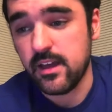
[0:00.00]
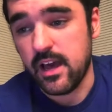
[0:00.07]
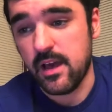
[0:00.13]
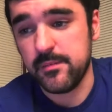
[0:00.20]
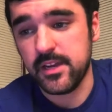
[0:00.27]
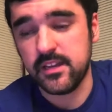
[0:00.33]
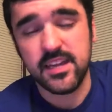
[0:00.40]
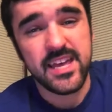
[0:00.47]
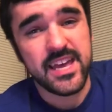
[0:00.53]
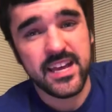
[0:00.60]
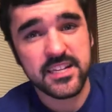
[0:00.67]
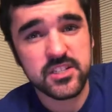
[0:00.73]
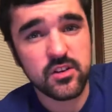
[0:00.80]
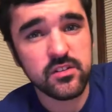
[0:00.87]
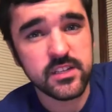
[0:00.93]
I mean,
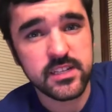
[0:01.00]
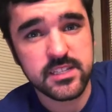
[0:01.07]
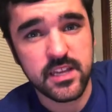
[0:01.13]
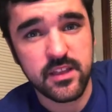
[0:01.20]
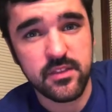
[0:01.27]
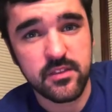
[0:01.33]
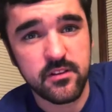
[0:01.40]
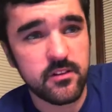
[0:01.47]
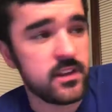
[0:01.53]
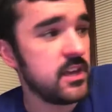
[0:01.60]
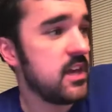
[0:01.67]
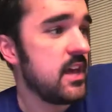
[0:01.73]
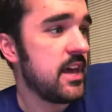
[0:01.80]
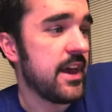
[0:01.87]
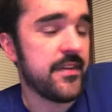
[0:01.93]
it's only
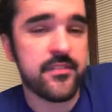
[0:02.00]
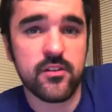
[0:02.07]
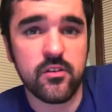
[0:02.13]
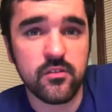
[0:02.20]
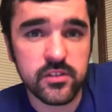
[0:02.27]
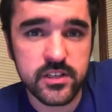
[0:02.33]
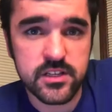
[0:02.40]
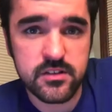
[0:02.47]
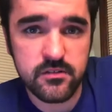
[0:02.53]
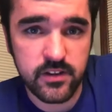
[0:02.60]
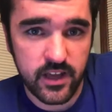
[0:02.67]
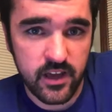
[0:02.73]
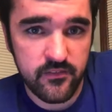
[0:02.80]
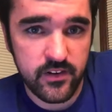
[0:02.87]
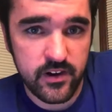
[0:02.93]
10:30 and they're only
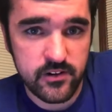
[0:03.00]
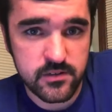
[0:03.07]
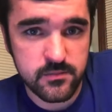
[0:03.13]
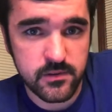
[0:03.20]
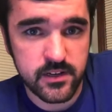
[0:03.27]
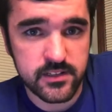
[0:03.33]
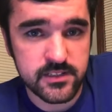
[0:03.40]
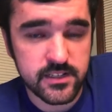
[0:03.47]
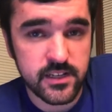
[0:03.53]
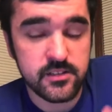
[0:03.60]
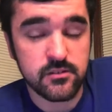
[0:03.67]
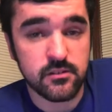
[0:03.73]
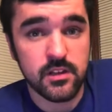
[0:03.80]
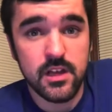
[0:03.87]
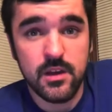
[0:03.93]
2.5 hours behind
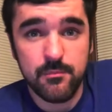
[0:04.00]
schedule,